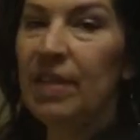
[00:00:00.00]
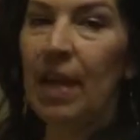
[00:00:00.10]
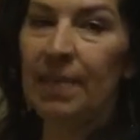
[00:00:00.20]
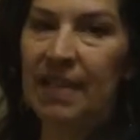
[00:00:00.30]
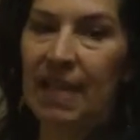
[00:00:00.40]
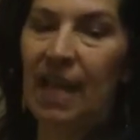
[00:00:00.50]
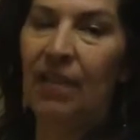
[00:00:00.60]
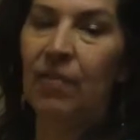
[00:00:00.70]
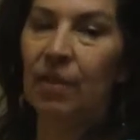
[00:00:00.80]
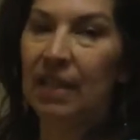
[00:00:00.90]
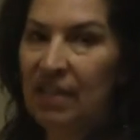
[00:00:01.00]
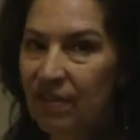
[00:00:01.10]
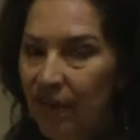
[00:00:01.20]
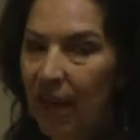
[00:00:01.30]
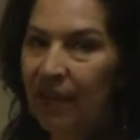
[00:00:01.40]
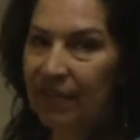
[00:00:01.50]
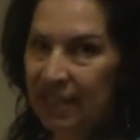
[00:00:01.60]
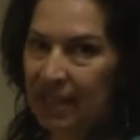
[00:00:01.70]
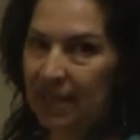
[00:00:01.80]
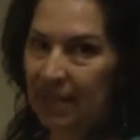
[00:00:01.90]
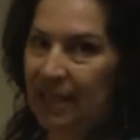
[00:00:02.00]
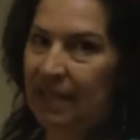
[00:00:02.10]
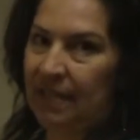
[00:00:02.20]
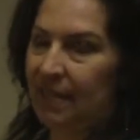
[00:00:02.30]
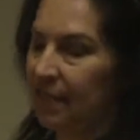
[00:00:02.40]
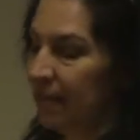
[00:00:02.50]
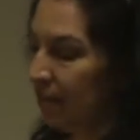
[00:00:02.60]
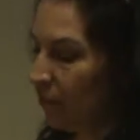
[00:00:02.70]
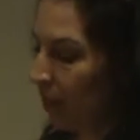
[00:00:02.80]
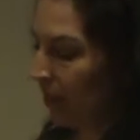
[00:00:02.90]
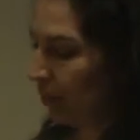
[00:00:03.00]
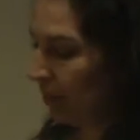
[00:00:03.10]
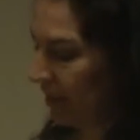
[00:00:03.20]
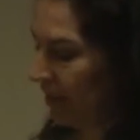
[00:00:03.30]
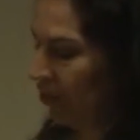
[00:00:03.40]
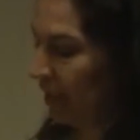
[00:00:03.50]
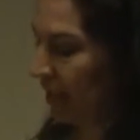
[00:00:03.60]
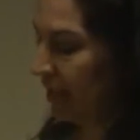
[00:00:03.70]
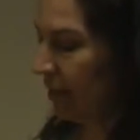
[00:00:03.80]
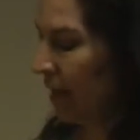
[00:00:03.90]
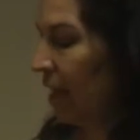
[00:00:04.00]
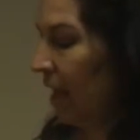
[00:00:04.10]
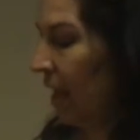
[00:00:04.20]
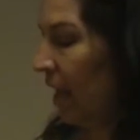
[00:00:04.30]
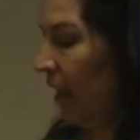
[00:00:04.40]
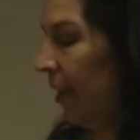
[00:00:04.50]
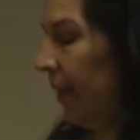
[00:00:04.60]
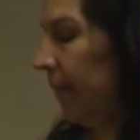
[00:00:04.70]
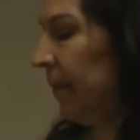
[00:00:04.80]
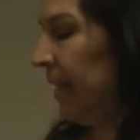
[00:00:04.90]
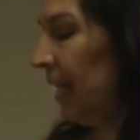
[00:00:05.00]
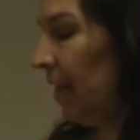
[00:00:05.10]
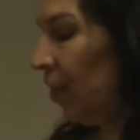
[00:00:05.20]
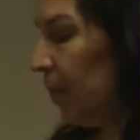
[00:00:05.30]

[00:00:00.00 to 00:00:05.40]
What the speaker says: times a day for at least 5 to 10 minutes. This is one of the positions. The other